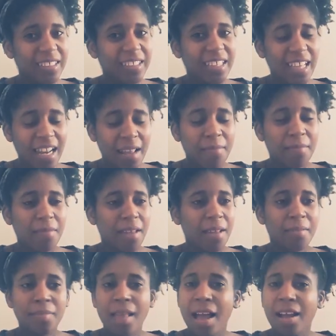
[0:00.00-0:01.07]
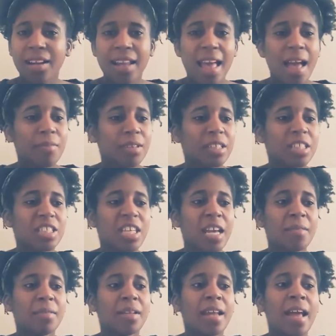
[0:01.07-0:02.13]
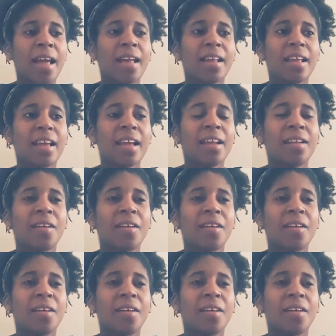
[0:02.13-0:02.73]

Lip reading: And I'm not going to have any shame in that, and